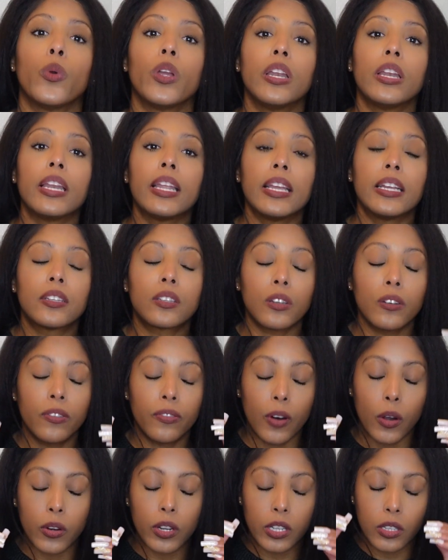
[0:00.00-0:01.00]
We need to
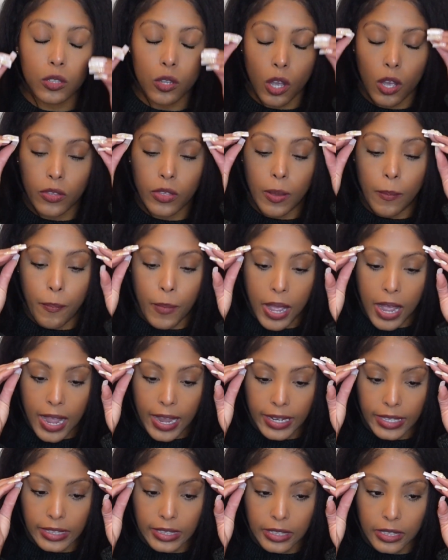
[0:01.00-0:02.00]
focus on the
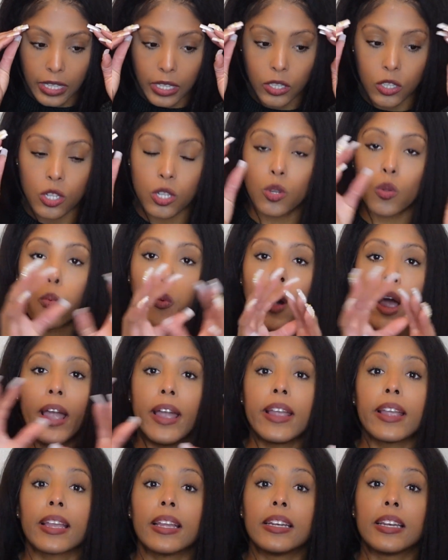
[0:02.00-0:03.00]
mind and just
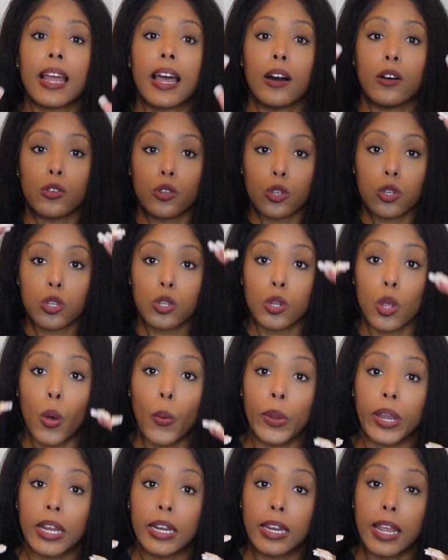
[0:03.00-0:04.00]
quieting it down, just
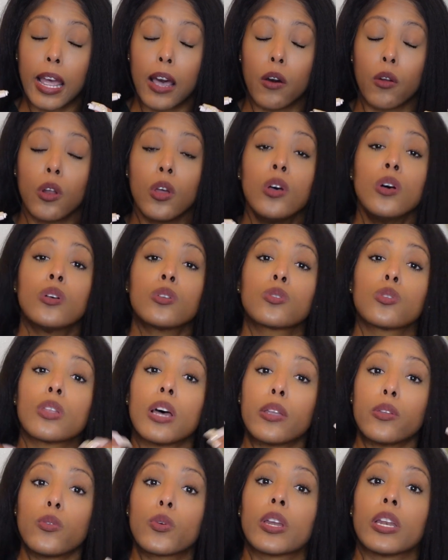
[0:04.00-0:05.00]
slowing it down so
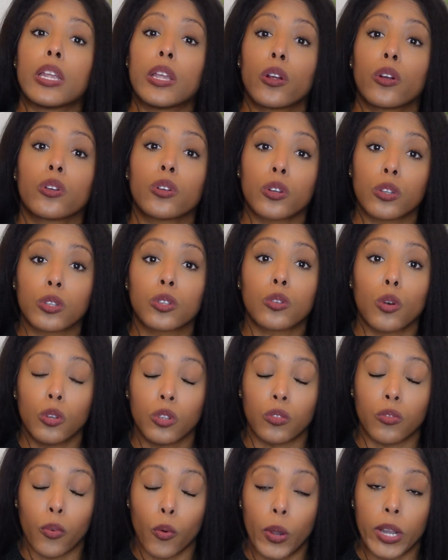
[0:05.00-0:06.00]
that you can hear your
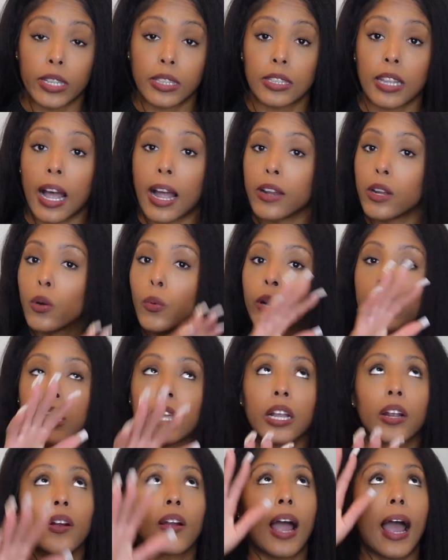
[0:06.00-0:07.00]
soul's voice. I don't want to
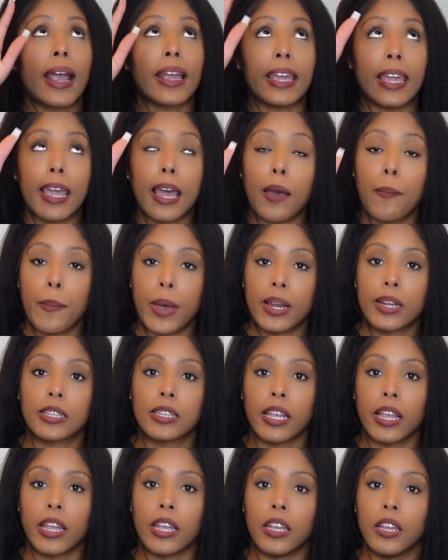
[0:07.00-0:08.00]
hear, I can't
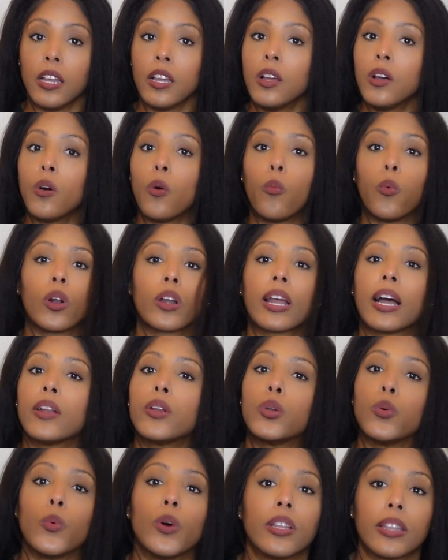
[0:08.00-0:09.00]
meditate. We're
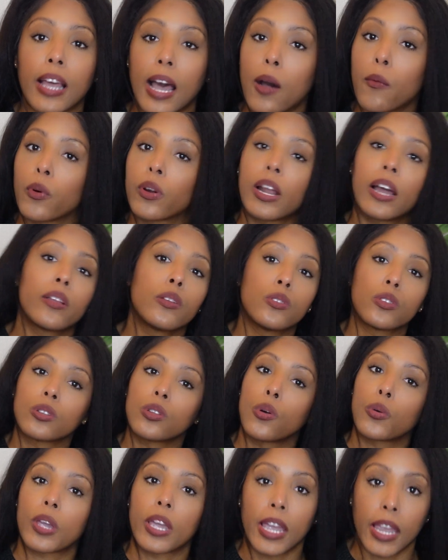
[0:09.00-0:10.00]
not doing that. We're not using
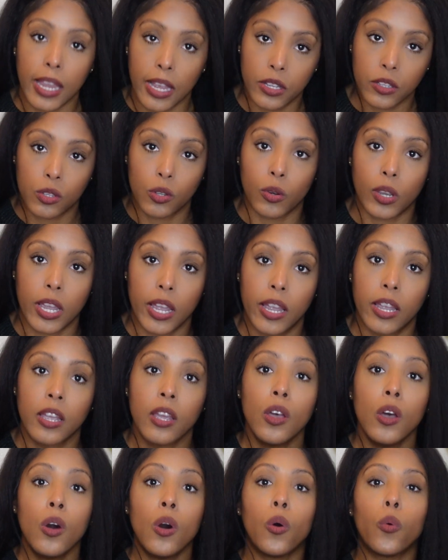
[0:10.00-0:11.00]
no can'ts,
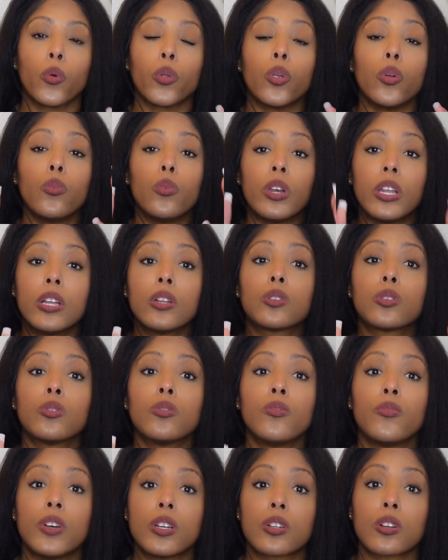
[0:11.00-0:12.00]
okay? You need
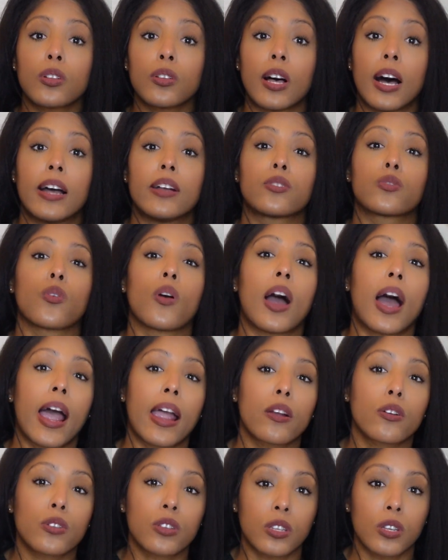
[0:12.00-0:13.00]
to visualize your
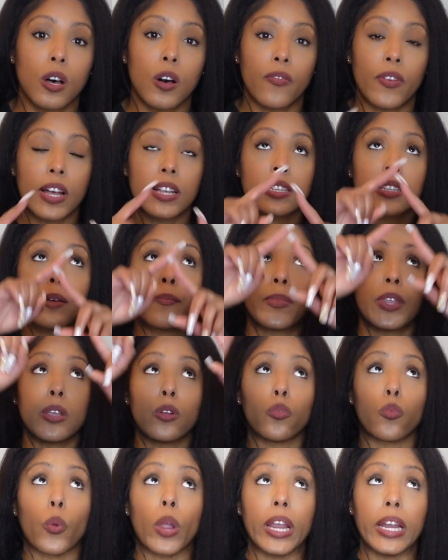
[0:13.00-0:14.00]
higher self as
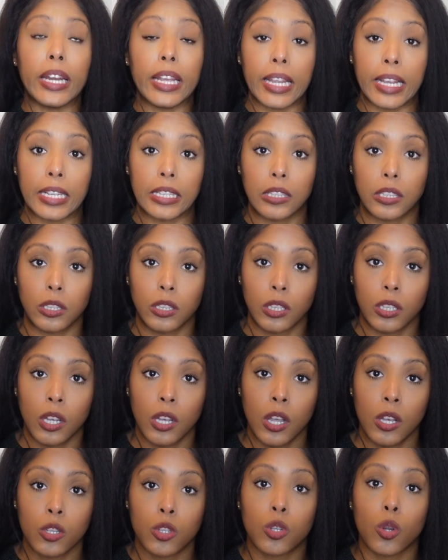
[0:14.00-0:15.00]
something radiant,
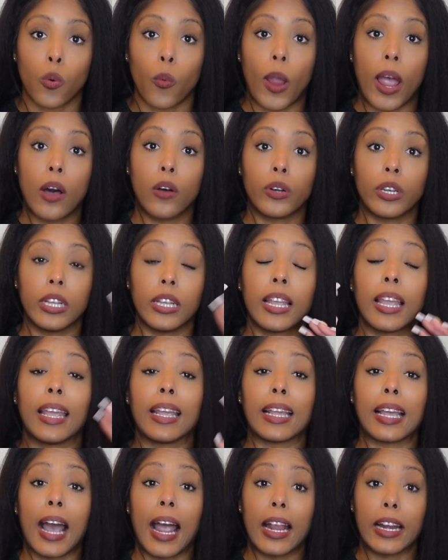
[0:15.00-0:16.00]
surrounding
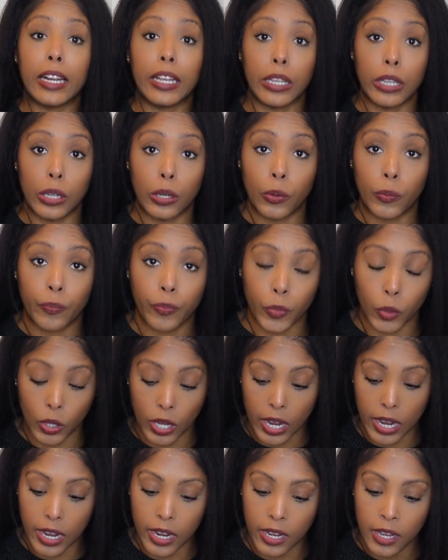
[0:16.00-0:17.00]
and guiding you,
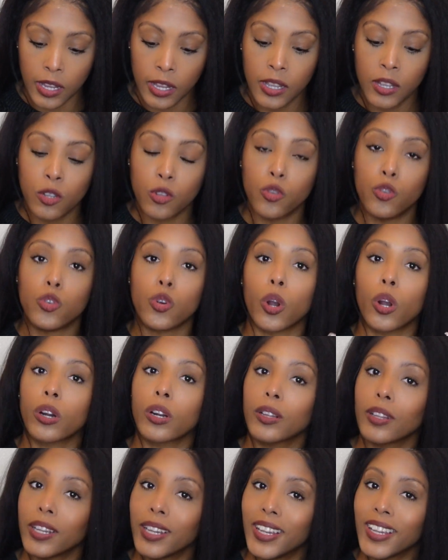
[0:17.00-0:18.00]
okay?
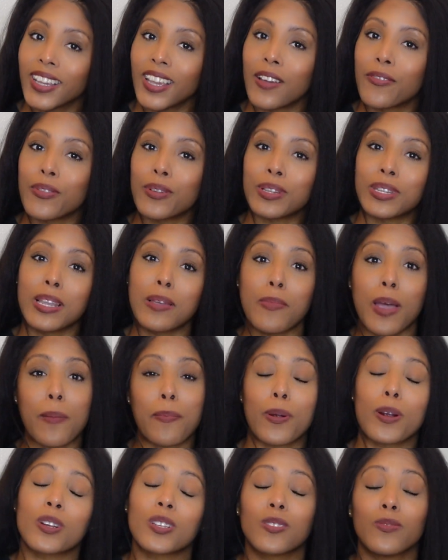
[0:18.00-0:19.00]
Journaling, if you see my
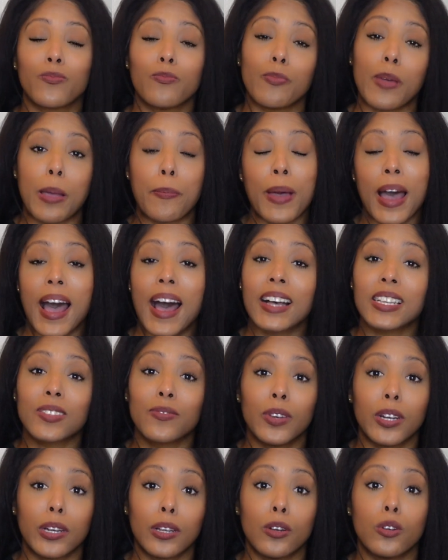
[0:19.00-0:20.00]

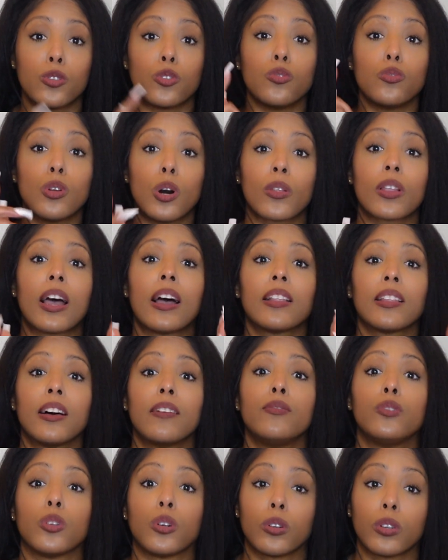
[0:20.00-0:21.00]
past videos, you know that I
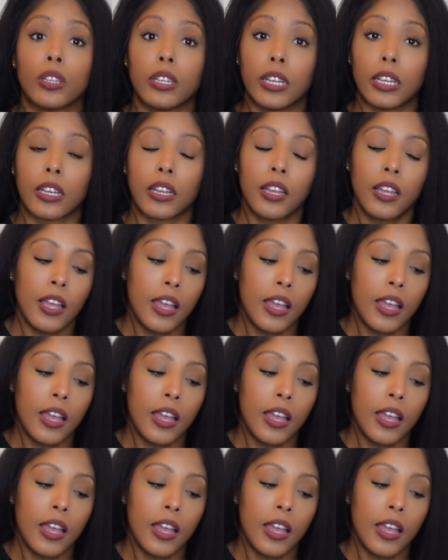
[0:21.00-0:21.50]
love journaling.